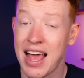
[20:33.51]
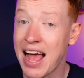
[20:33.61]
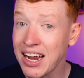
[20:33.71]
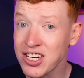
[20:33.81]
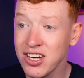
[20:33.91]

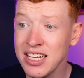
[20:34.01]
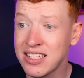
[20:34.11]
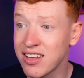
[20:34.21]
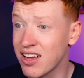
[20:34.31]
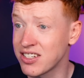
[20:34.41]
Actually
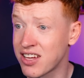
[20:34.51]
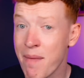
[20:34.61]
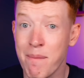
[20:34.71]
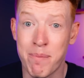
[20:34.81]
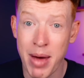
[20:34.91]
does
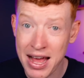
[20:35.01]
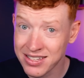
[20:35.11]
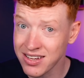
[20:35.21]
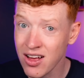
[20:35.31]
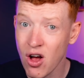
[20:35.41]

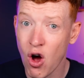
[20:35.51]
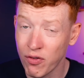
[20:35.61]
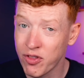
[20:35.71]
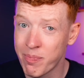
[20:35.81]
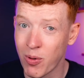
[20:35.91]
better
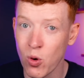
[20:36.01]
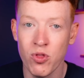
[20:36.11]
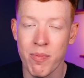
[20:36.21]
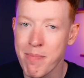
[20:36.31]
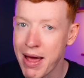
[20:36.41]
off the ball
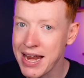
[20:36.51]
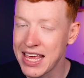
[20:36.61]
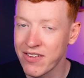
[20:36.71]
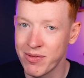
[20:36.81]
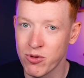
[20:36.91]
than many
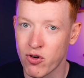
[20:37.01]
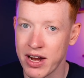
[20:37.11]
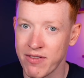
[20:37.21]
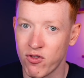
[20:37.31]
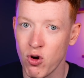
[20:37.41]
give him
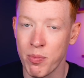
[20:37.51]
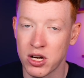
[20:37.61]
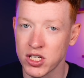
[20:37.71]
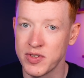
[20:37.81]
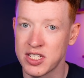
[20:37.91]
credit for
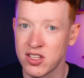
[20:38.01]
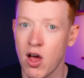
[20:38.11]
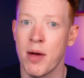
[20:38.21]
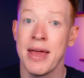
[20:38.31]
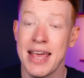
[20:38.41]
because of his
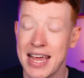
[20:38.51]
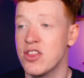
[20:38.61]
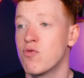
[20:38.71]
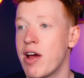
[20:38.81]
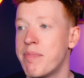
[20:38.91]
time in
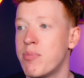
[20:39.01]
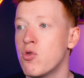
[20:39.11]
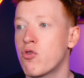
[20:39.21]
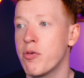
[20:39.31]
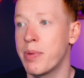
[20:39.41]
the Red Bull group.